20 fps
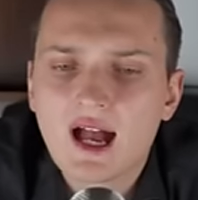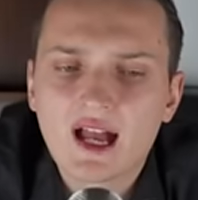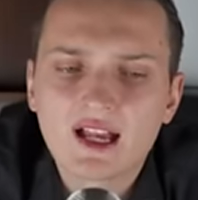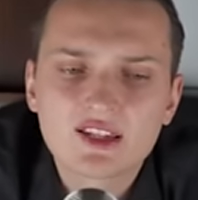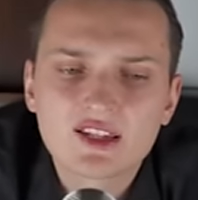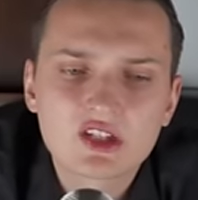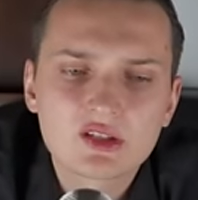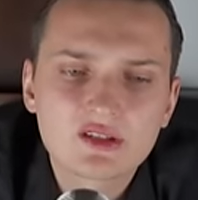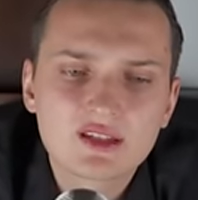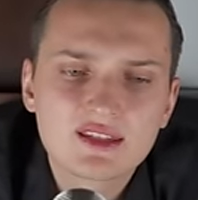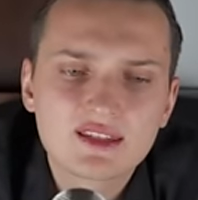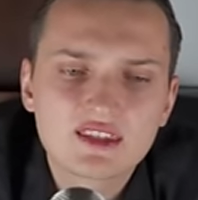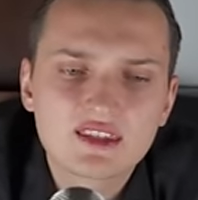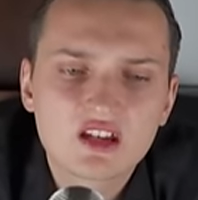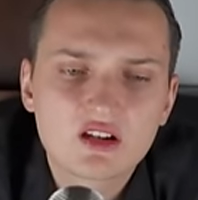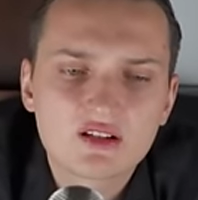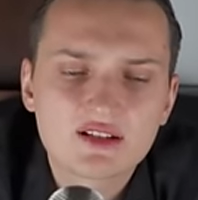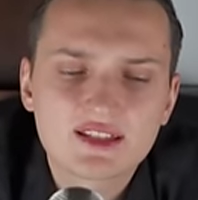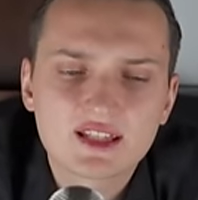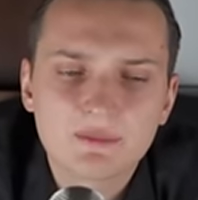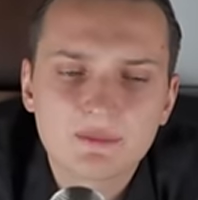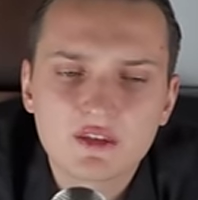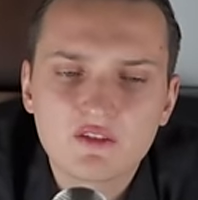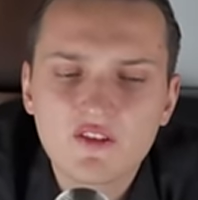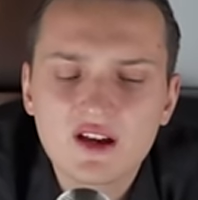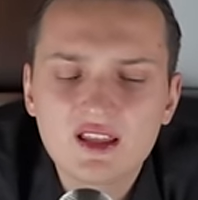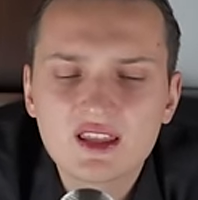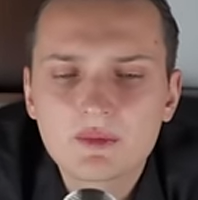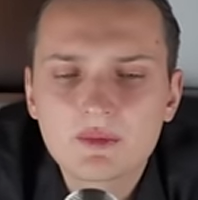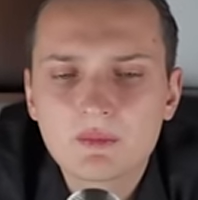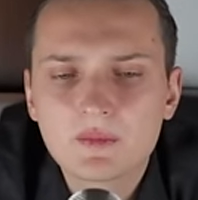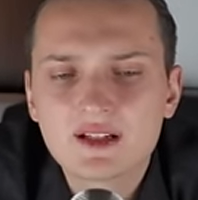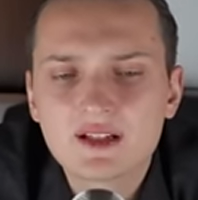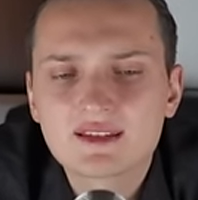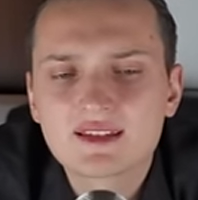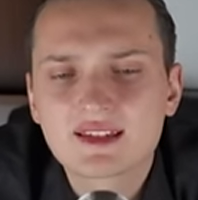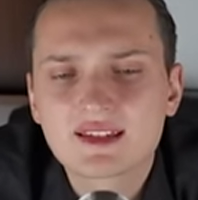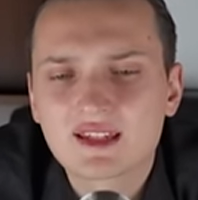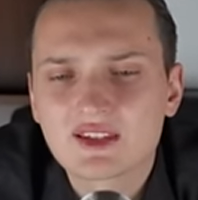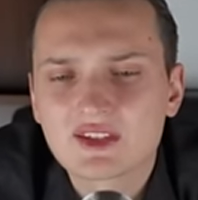I saw that there are some
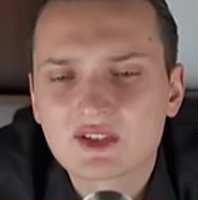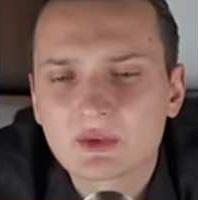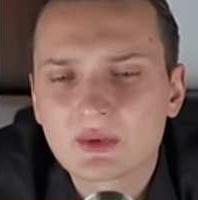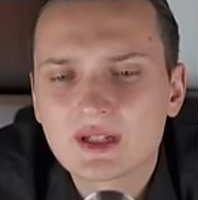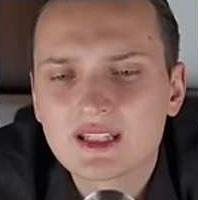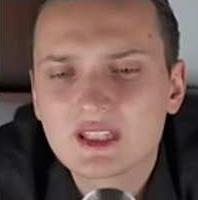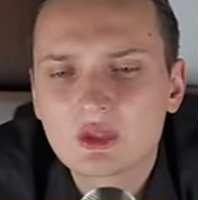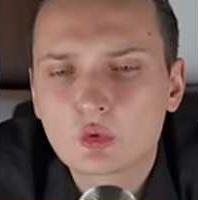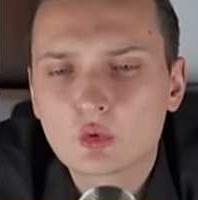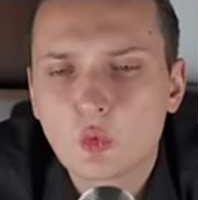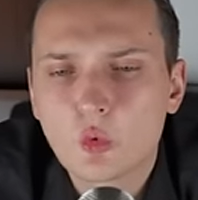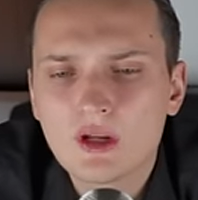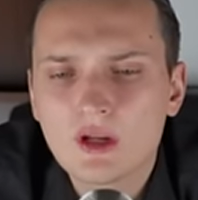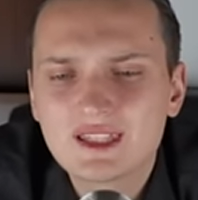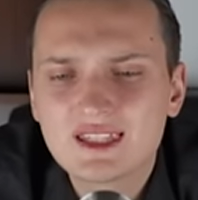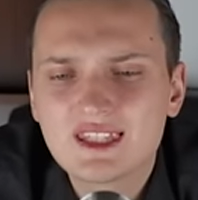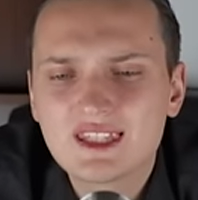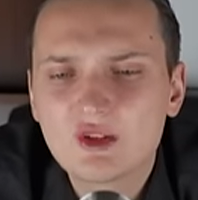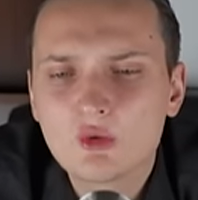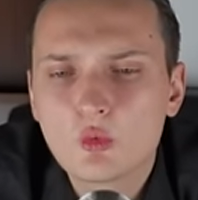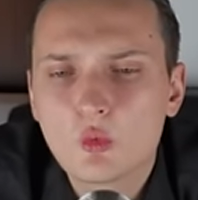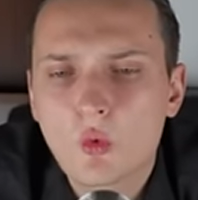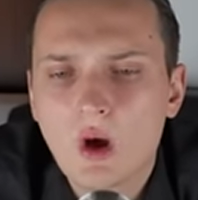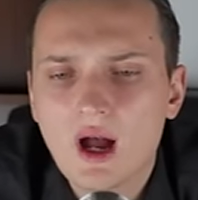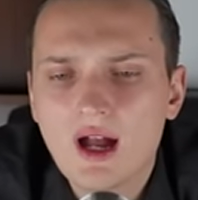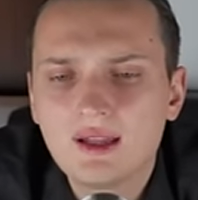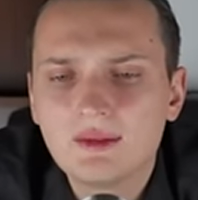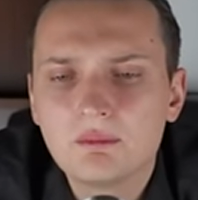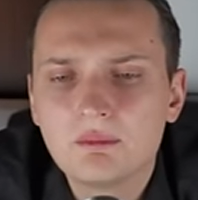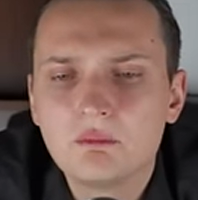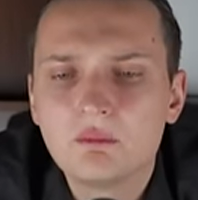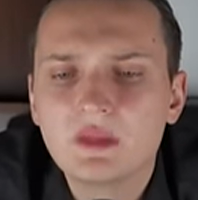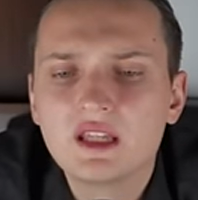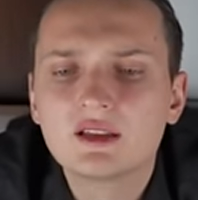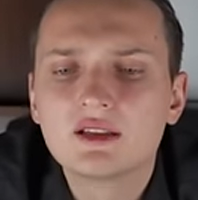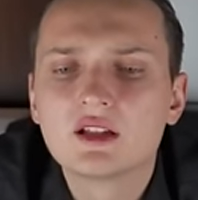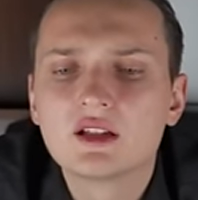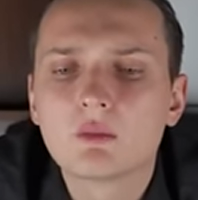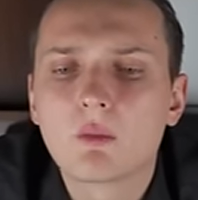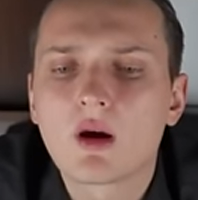developments, it's already 21
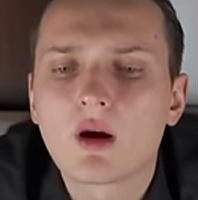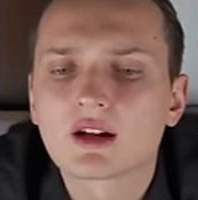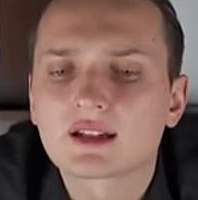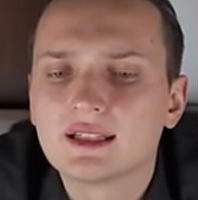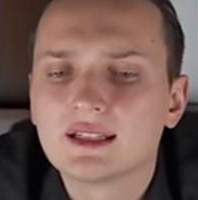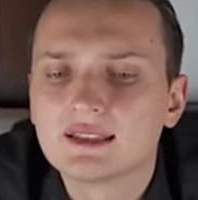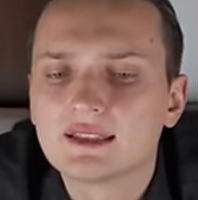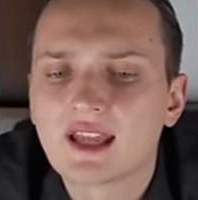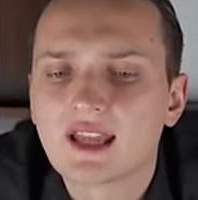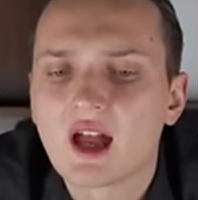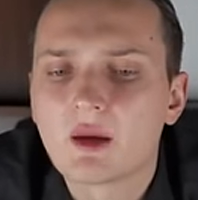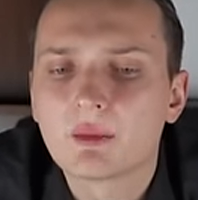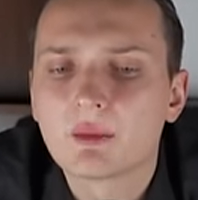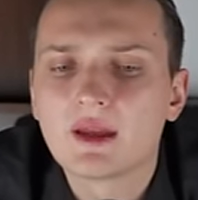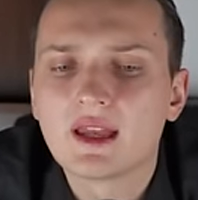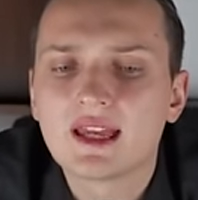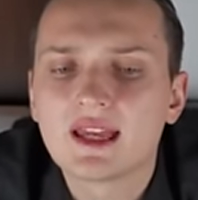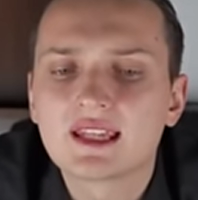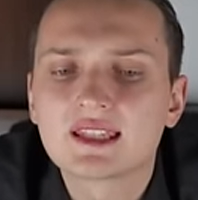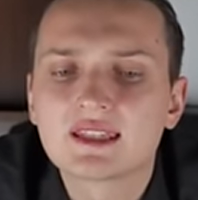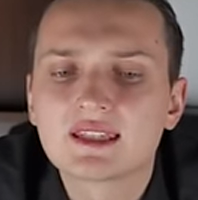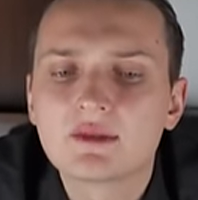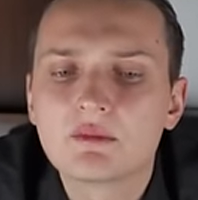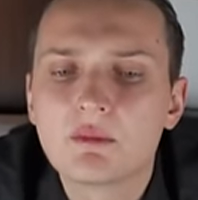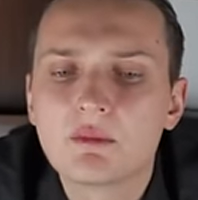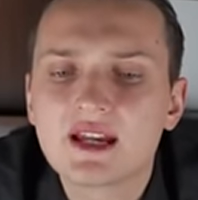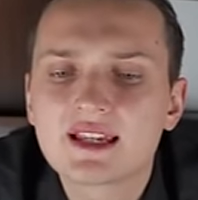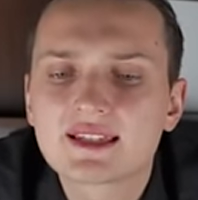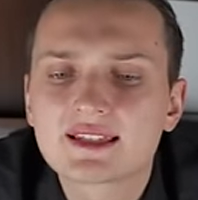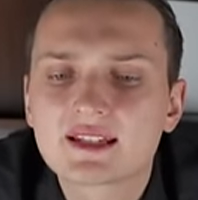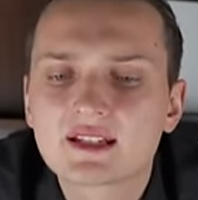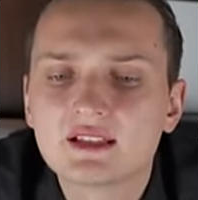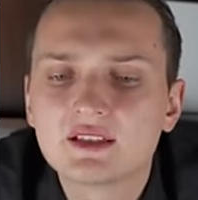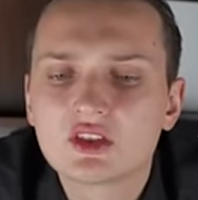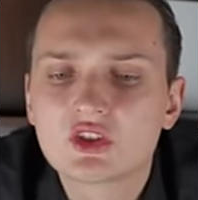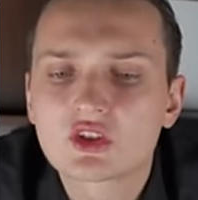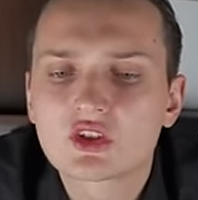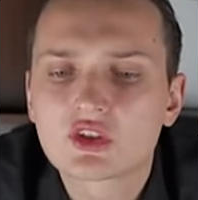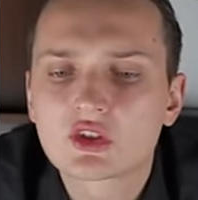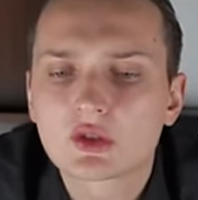billion market cap and it basically
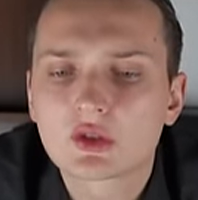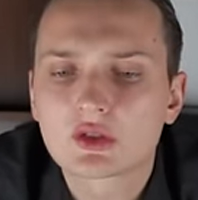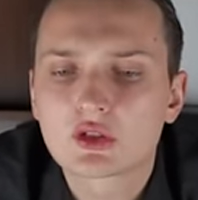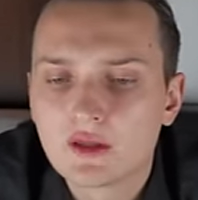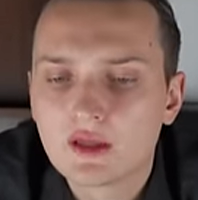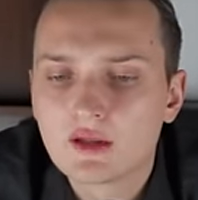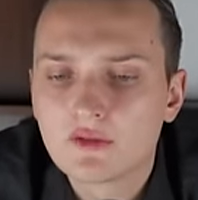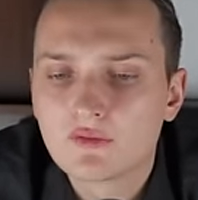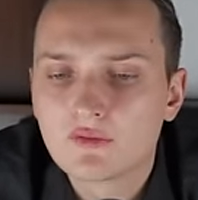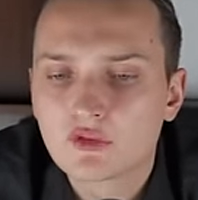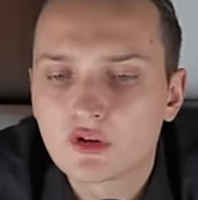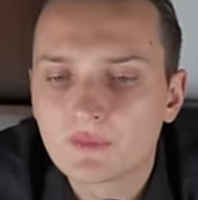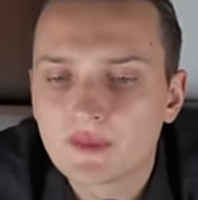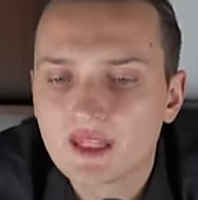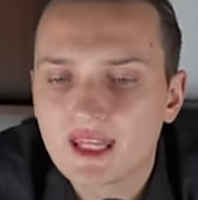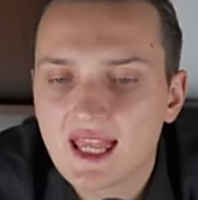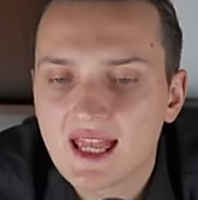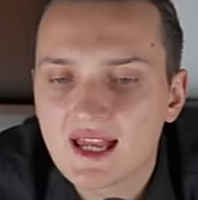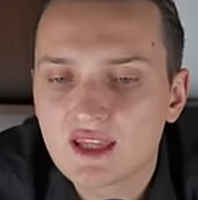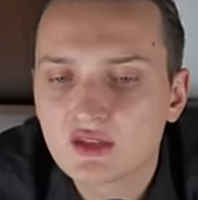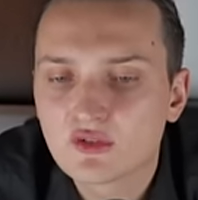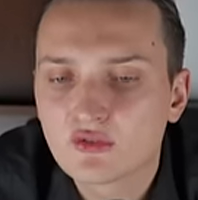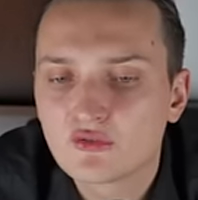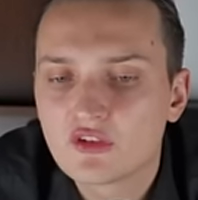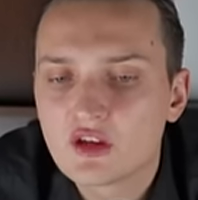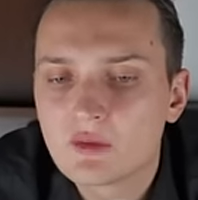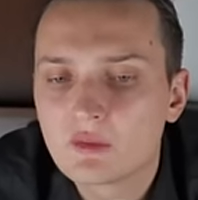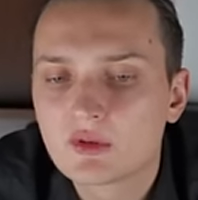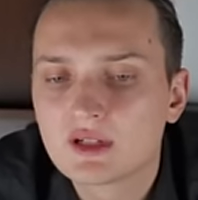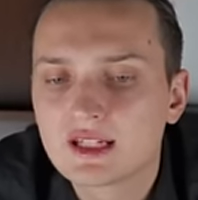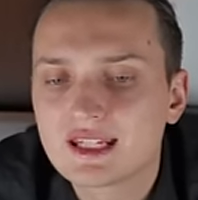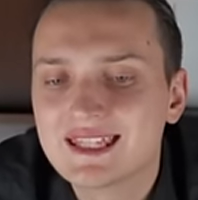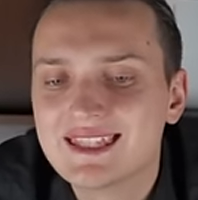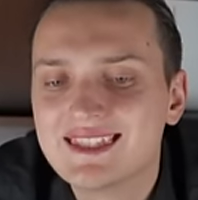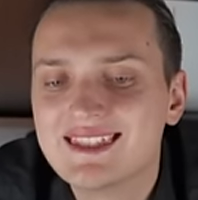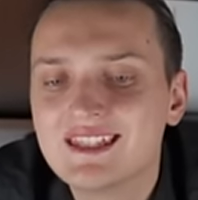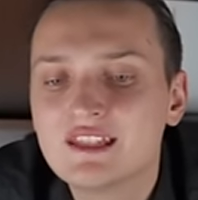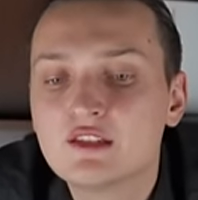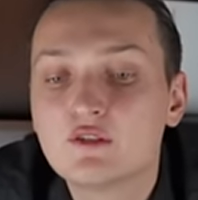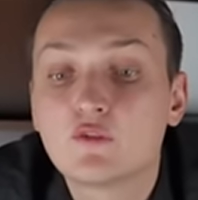just surged from the end of February it
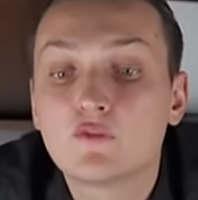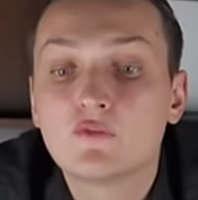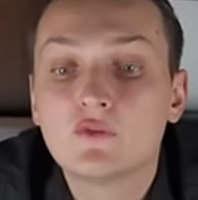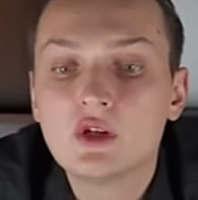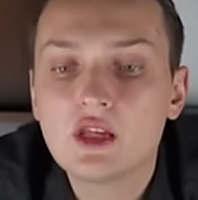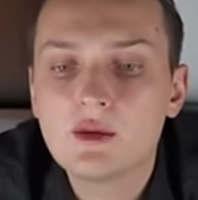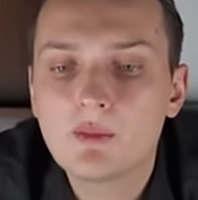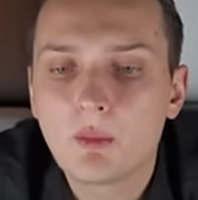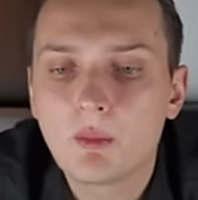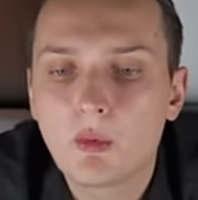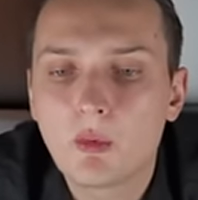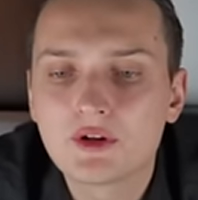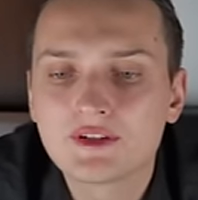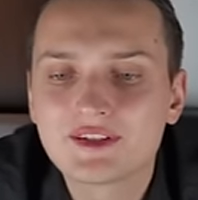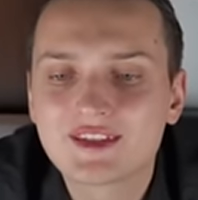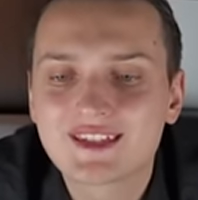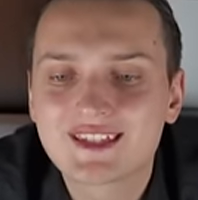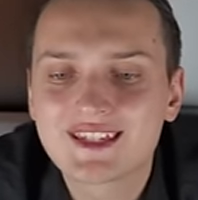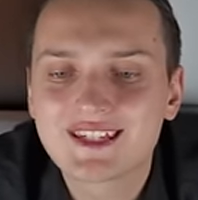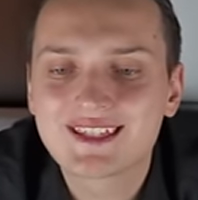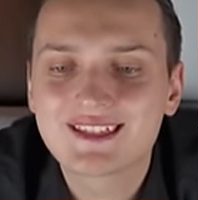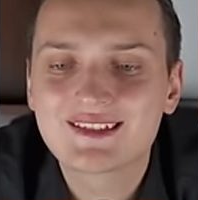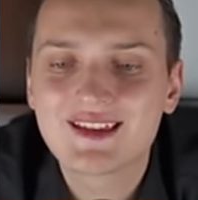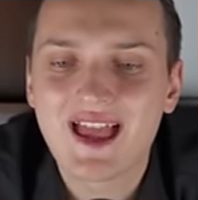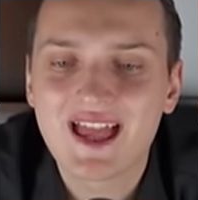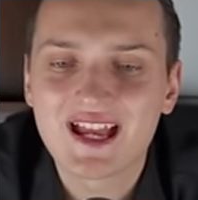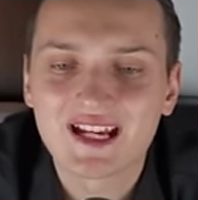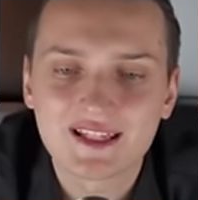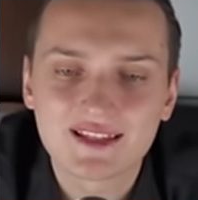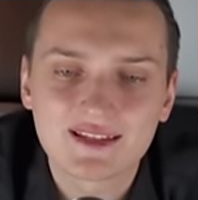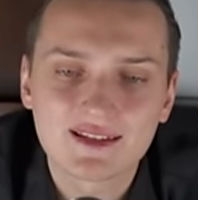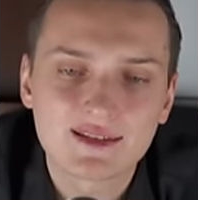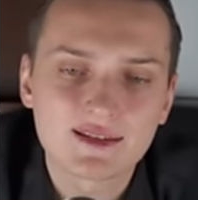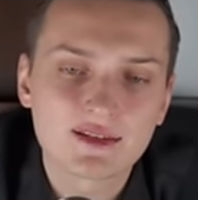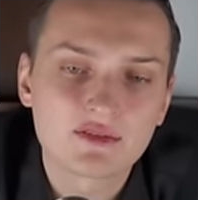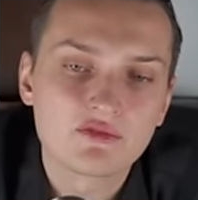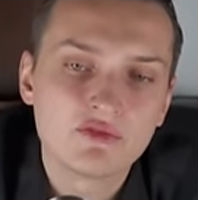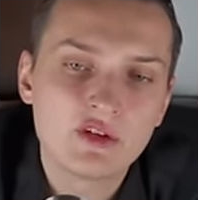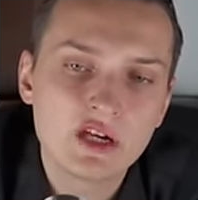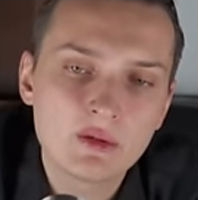did 3.6x's,
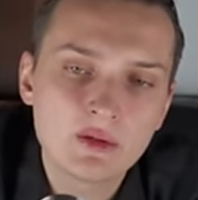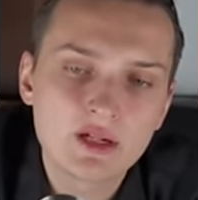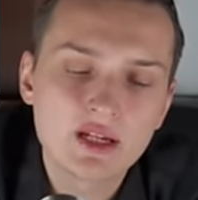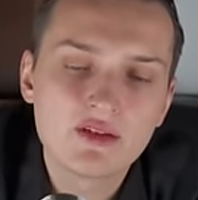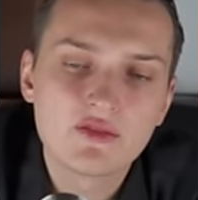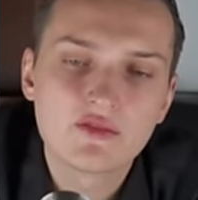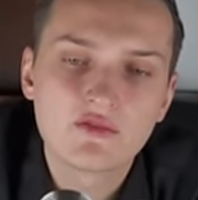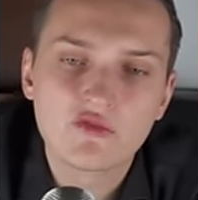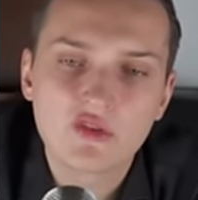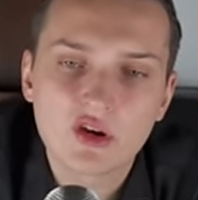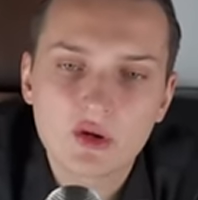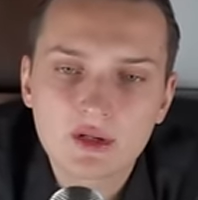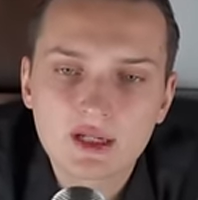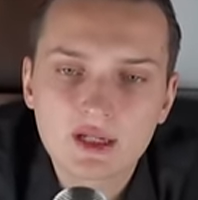very very